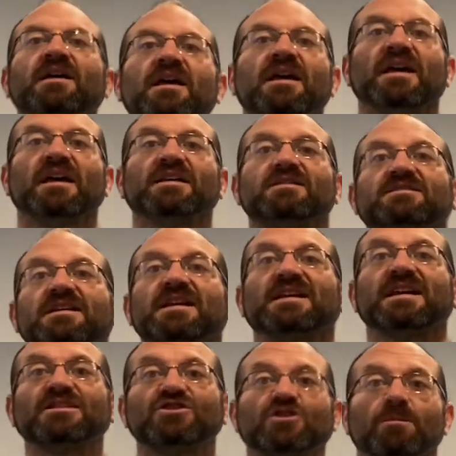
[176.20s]
is to
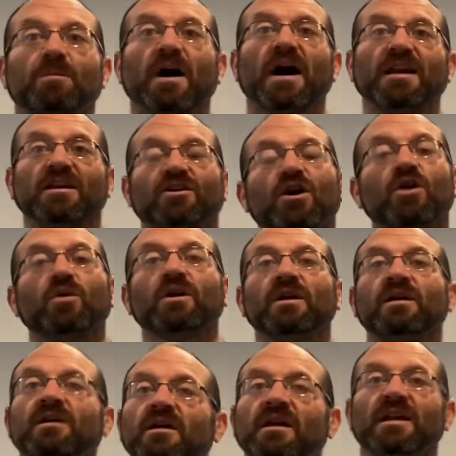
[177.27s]
get your body going,
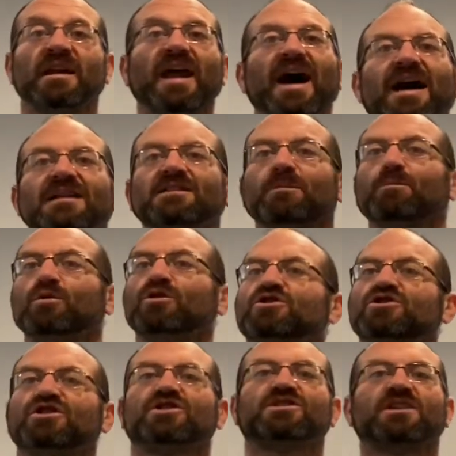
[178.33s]
not to push
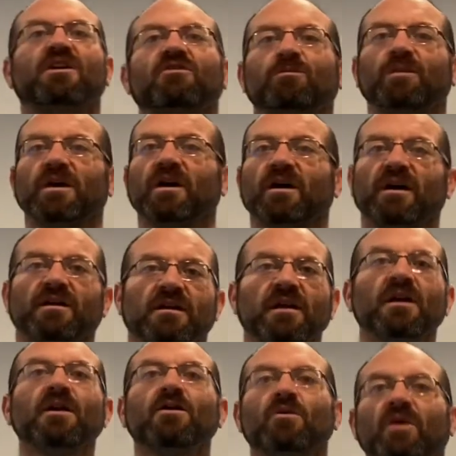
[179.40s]
yourself beyond,
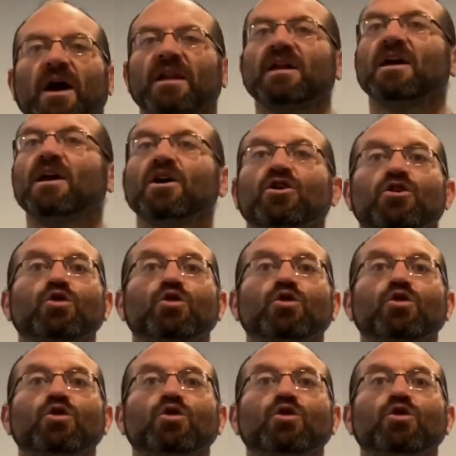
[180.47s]
right? You